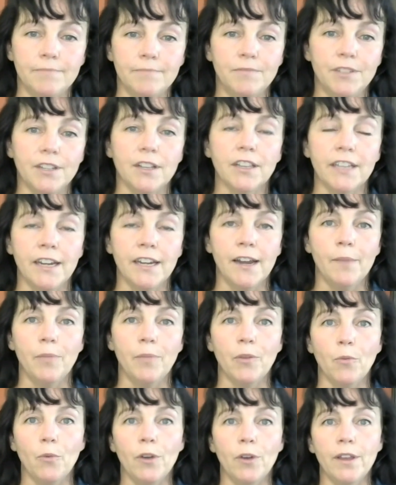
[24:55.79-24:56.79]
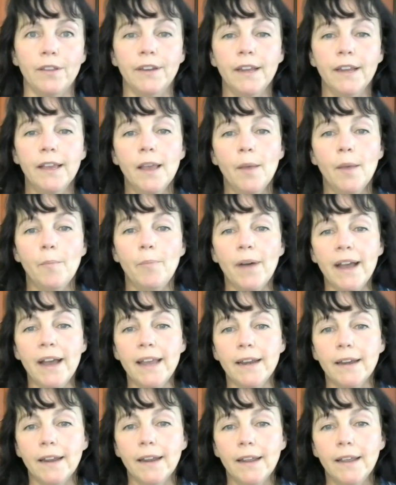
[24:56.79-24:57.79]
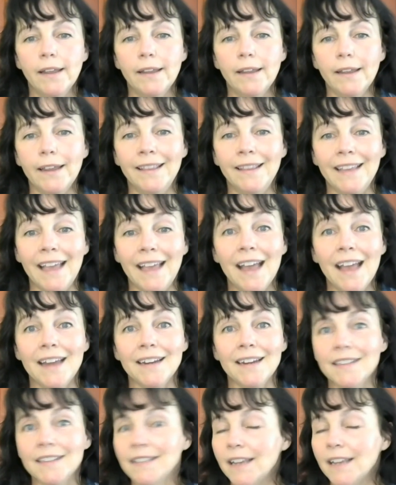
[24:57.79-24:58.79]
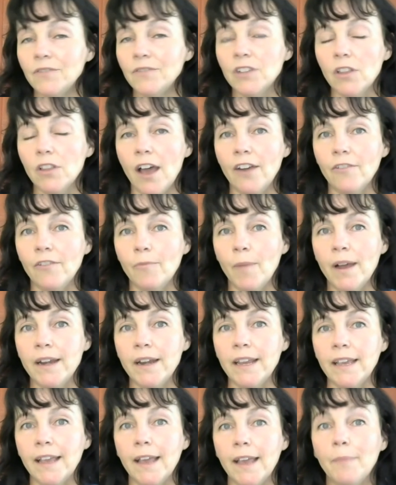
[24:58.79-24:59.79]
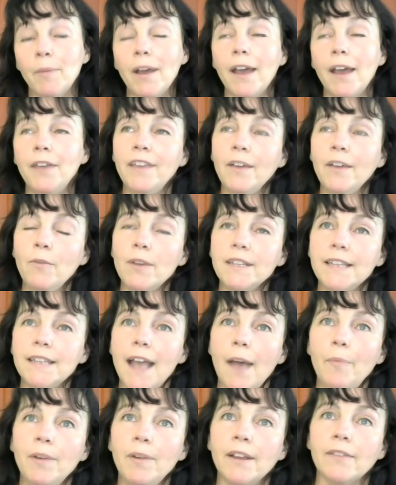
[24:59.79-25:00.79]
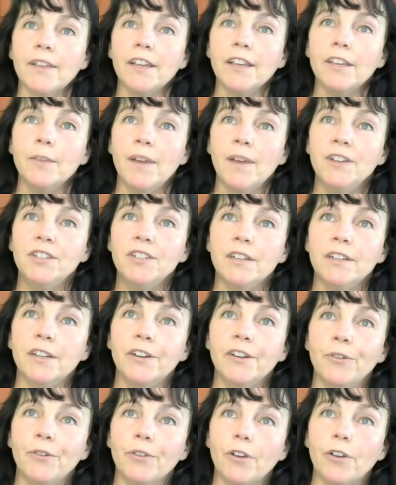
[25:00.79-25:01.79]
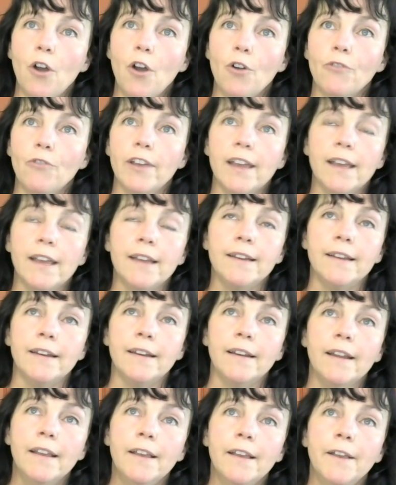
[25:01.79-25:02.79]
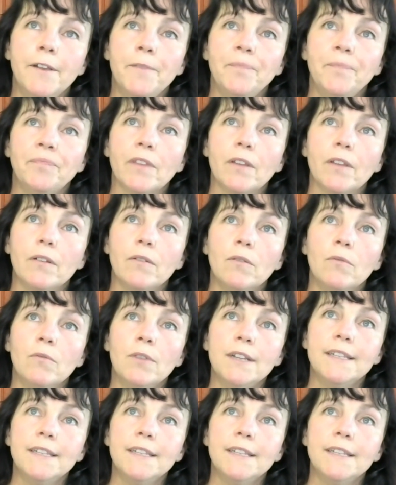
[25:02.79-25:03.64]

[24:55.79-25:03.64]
clean up the wood. But in the end, I saved a lot of money. But I think what's happening, like you mentioned, you know, the COVID and what's